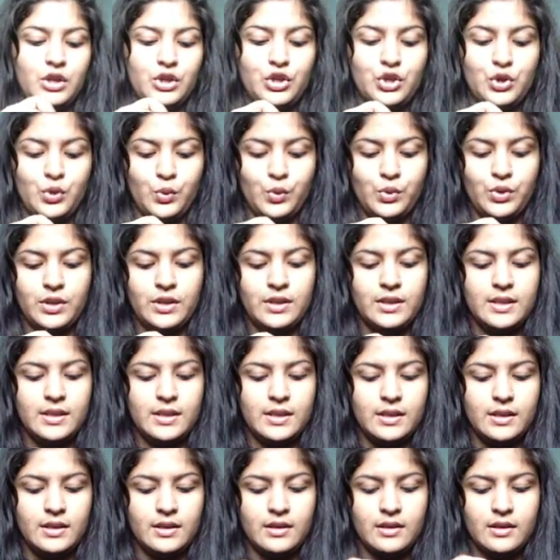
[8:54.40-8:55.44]
tones.
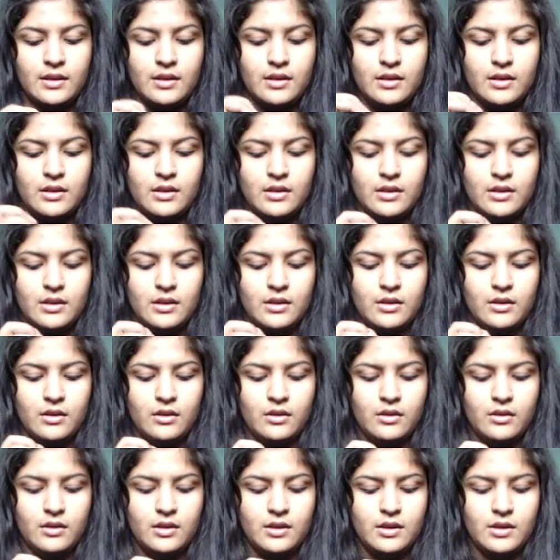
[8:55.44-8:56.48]

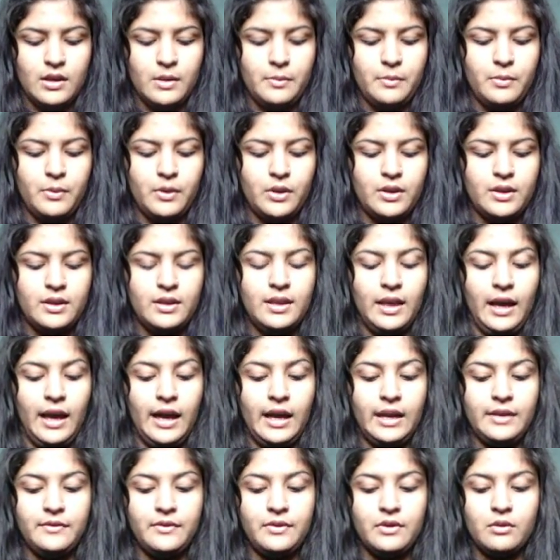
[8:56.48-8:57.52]
So I bought
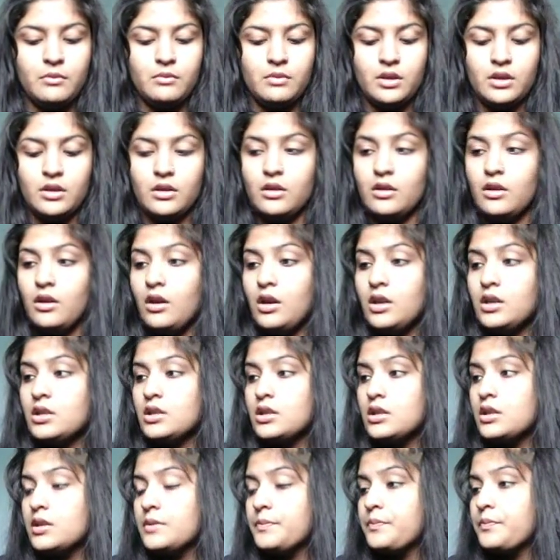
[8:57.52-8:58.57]
that from
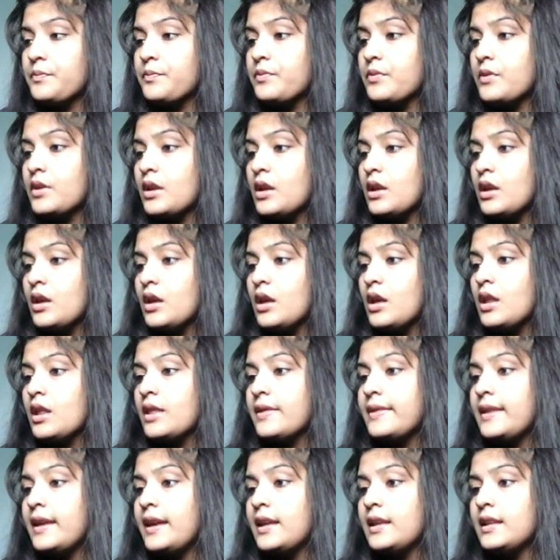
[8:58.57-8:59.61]
Inglot.
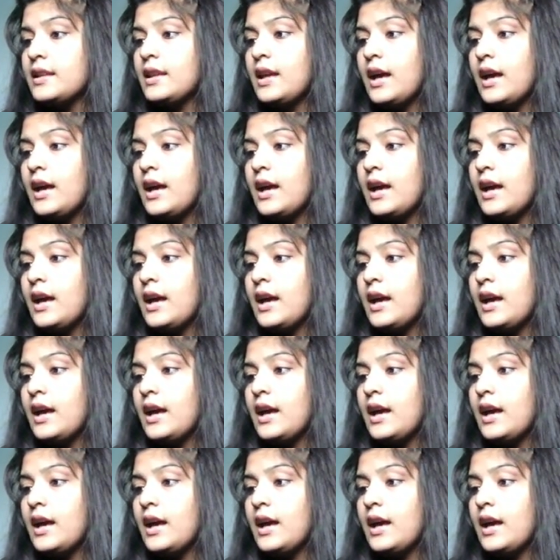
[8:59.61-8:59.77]
Then